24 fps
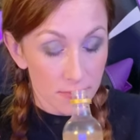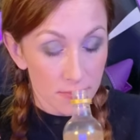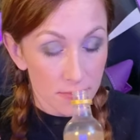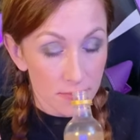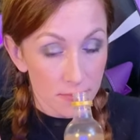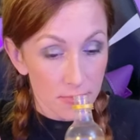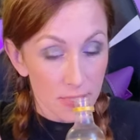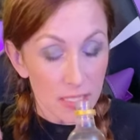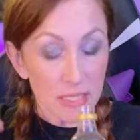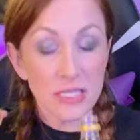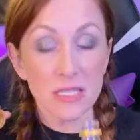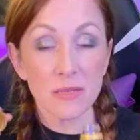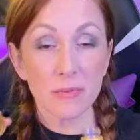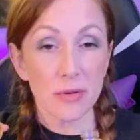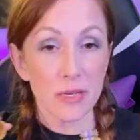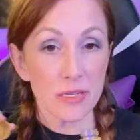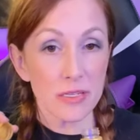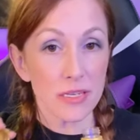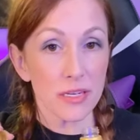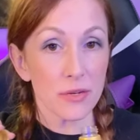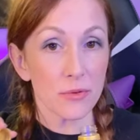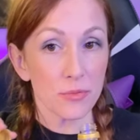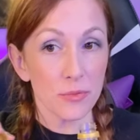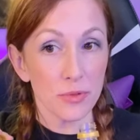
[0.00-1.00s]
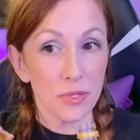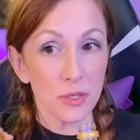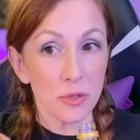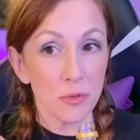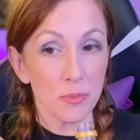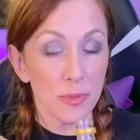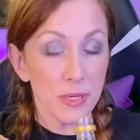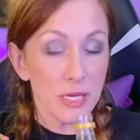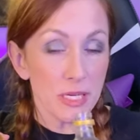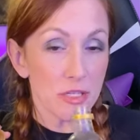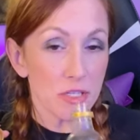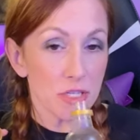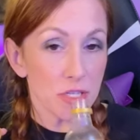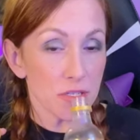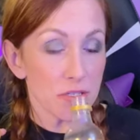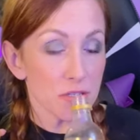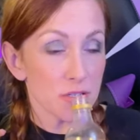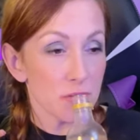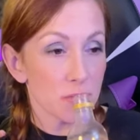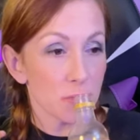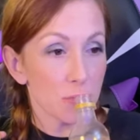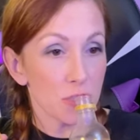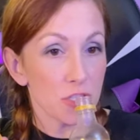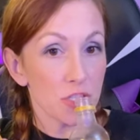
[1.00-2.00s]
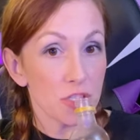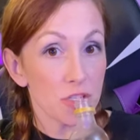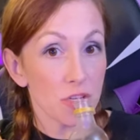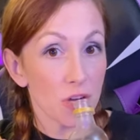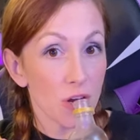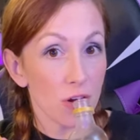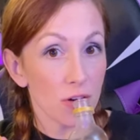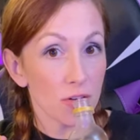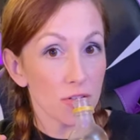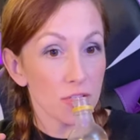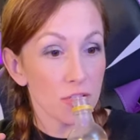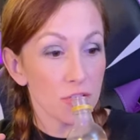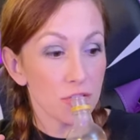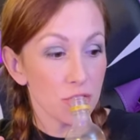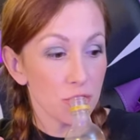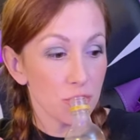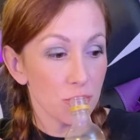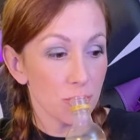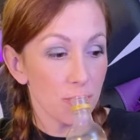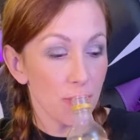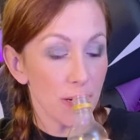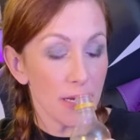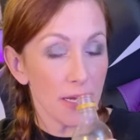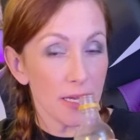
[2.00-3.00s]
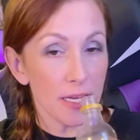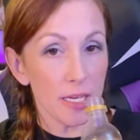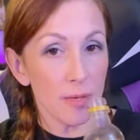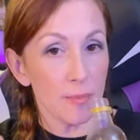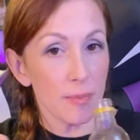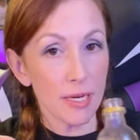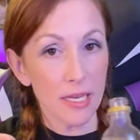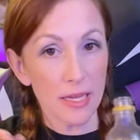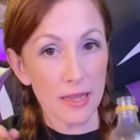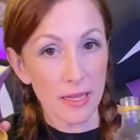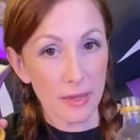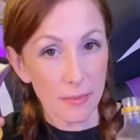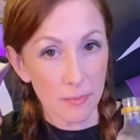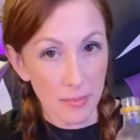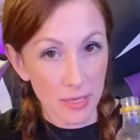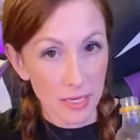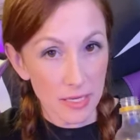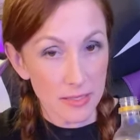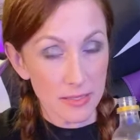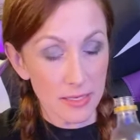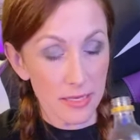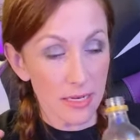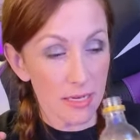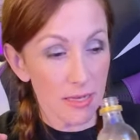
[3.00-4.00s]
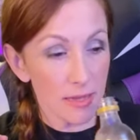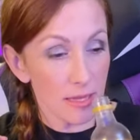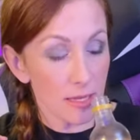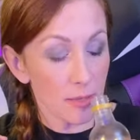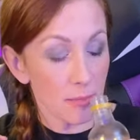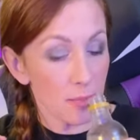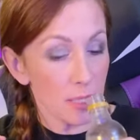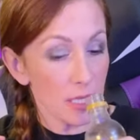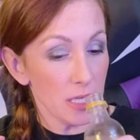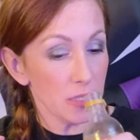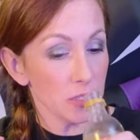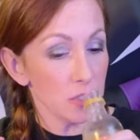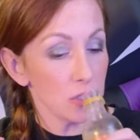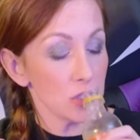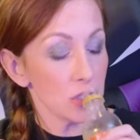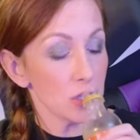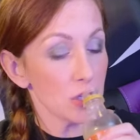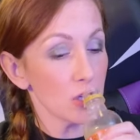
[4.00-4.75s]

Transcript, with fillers: it smells like real peaches which is hard to do by anybody that makes anything peach